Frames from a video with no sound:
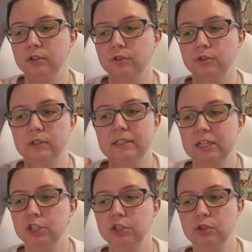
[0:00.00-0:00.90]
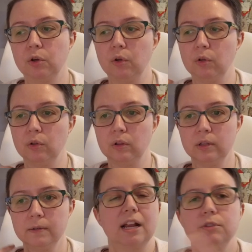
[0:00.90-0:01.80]

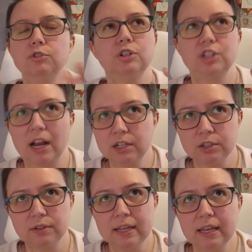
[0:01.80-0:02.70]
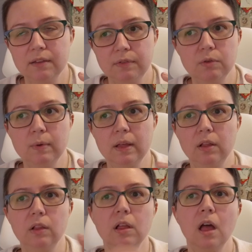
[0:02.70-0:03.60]
traditional trajectory, if you
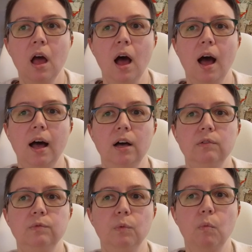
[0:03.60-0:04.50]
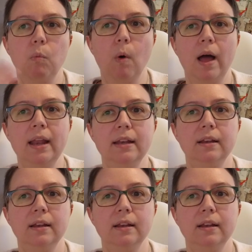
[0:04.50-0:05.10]
will, of what